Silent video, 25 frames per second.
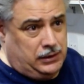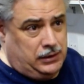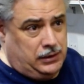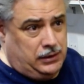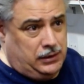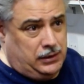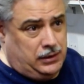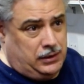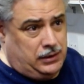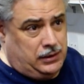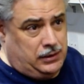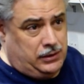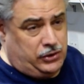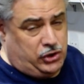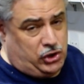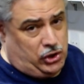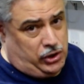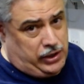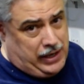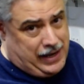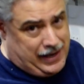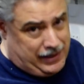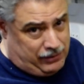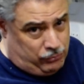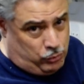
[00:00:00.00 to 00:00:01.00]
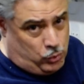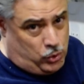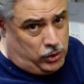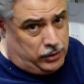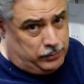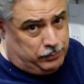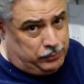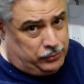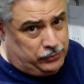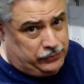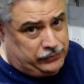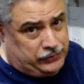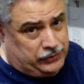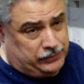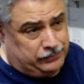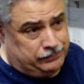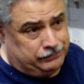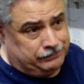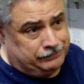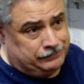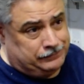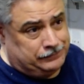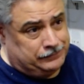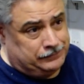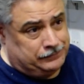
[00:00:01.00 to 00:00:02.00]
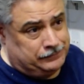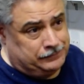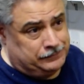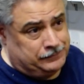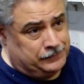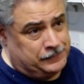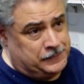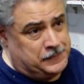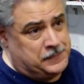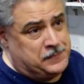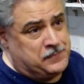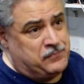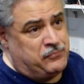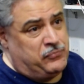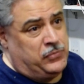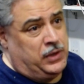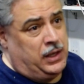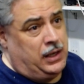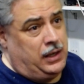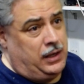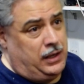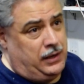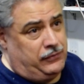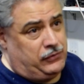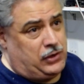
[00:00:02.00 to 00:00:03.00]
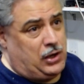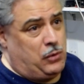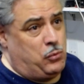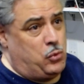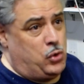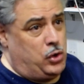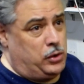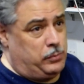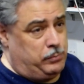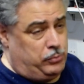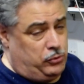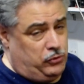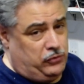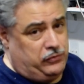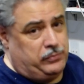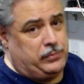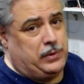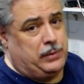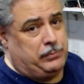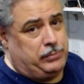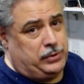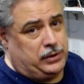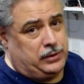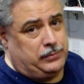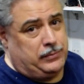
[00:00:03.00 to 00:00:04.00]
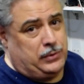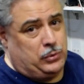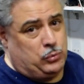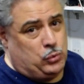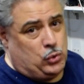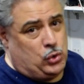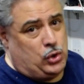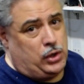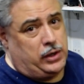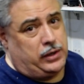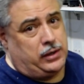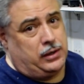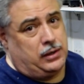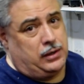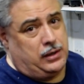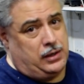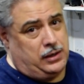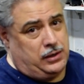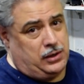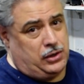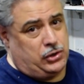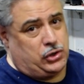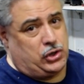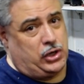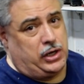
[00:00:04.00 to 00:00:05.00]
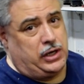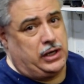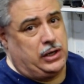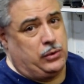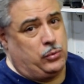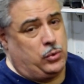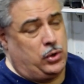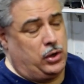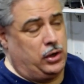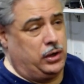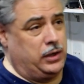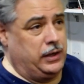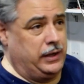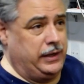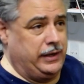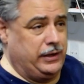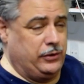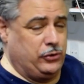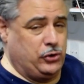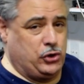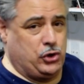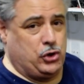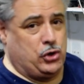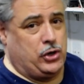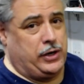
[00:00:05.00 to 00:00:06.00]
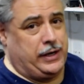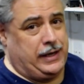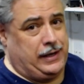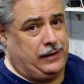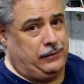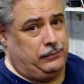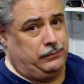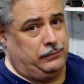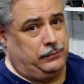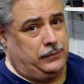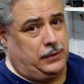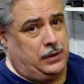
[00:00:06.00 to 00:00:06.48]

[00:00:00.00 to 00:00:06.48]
Show you how to waterproof them. After I waterproof them, I'll put them in water, and I'll show you they work and they don't short out.